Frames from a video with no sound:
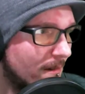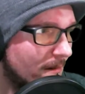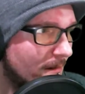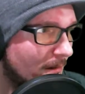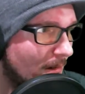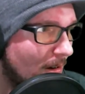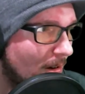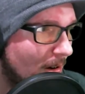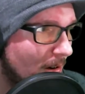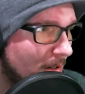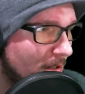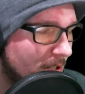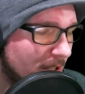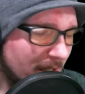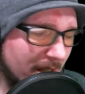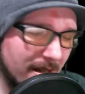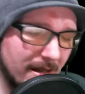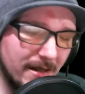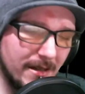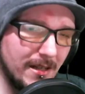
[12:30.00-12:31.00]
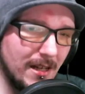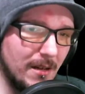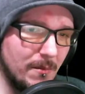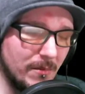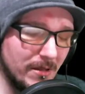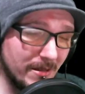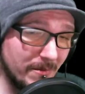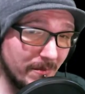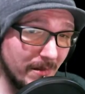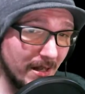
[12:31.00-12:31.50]
are just the same
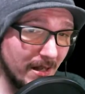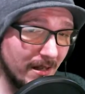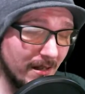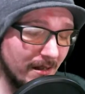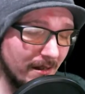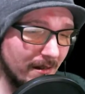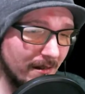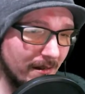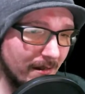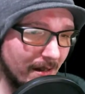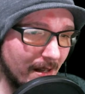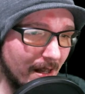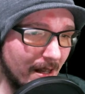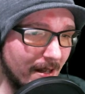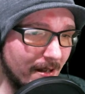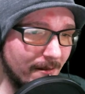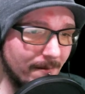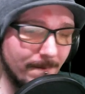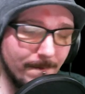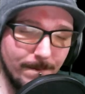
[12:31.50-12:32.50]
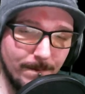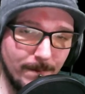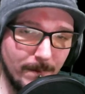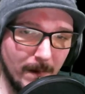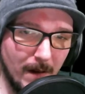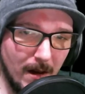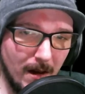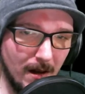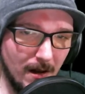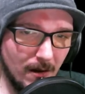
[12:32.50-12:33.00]
as me, and
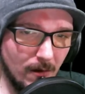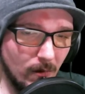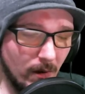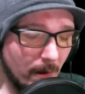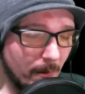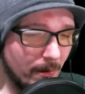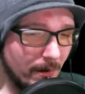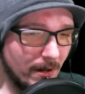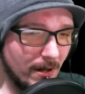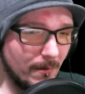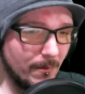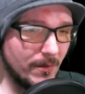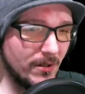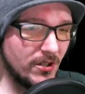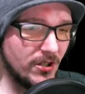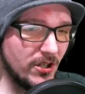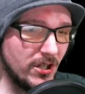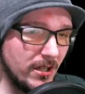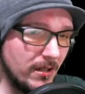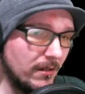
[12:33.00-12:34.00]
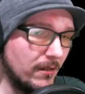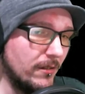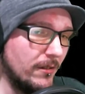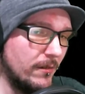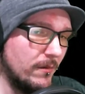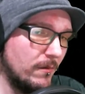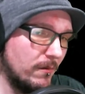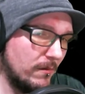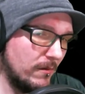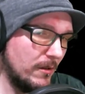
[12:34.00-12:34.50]
we put up a
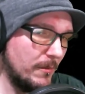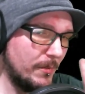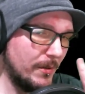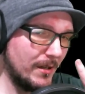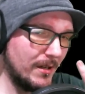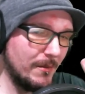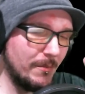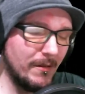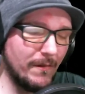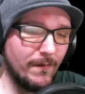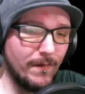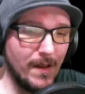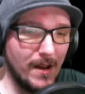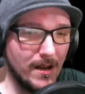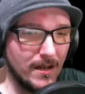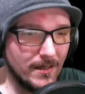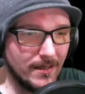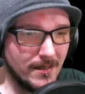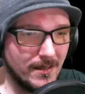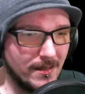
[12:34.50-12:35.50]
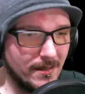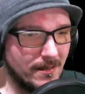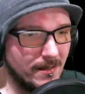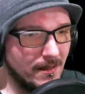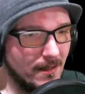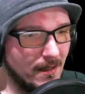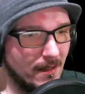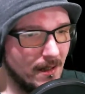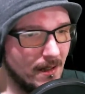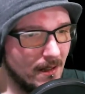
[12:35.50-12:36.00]
shield, we put up a face
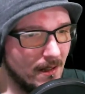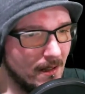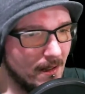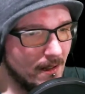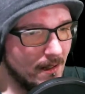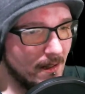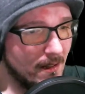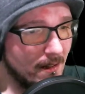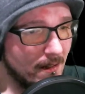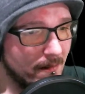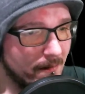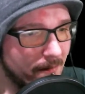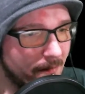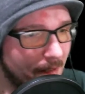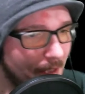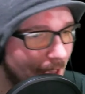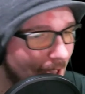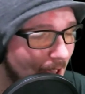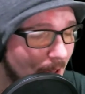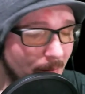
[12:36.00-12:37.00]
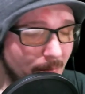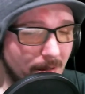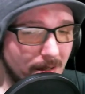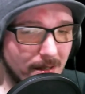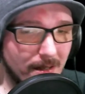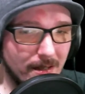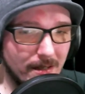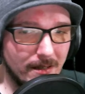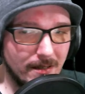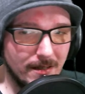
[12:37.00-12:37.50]
of
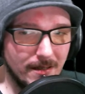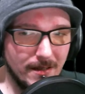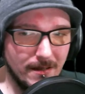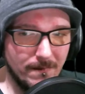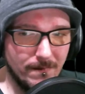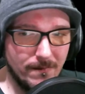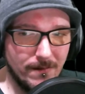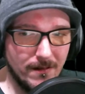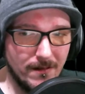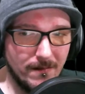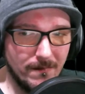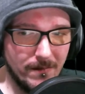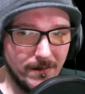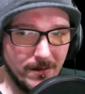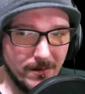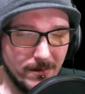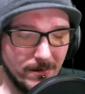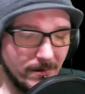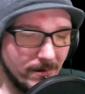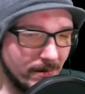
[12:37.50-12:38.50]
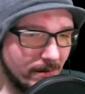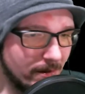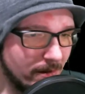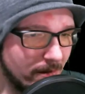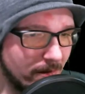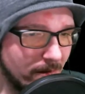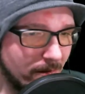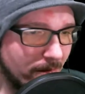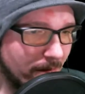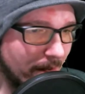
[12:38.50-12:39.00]
happiness in front of those
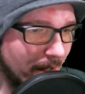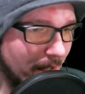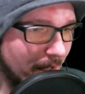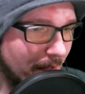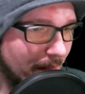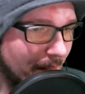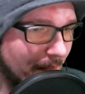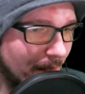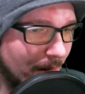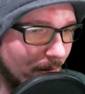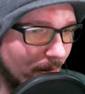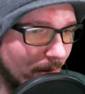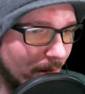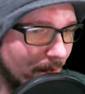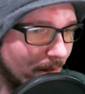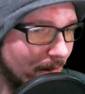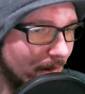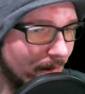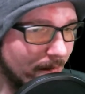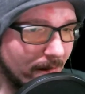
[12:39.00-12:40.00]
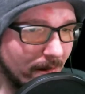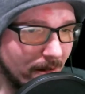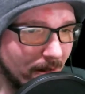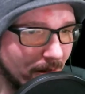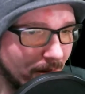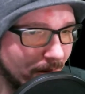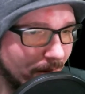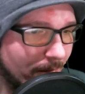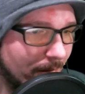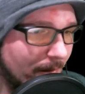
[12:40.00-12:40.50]
who think that we're, you
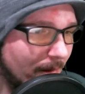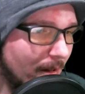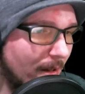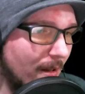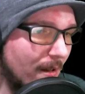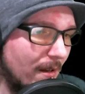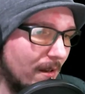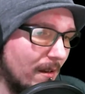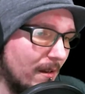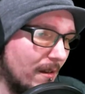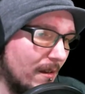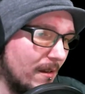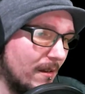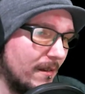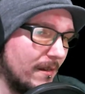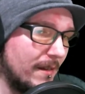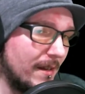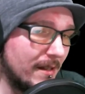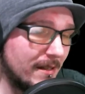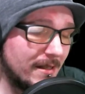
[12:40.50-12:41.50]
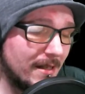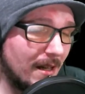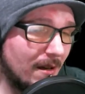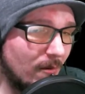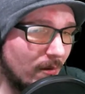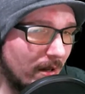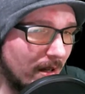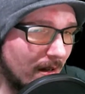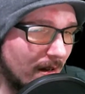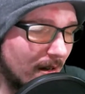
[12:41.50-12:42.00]
know, that's how
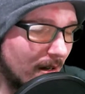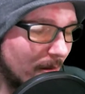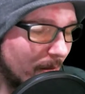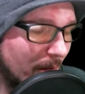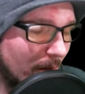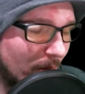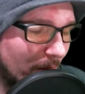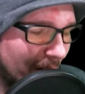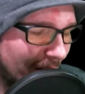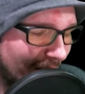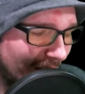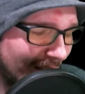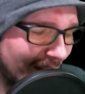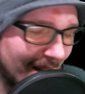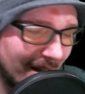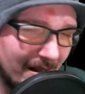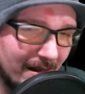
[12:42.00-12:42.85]
we are, but we're not.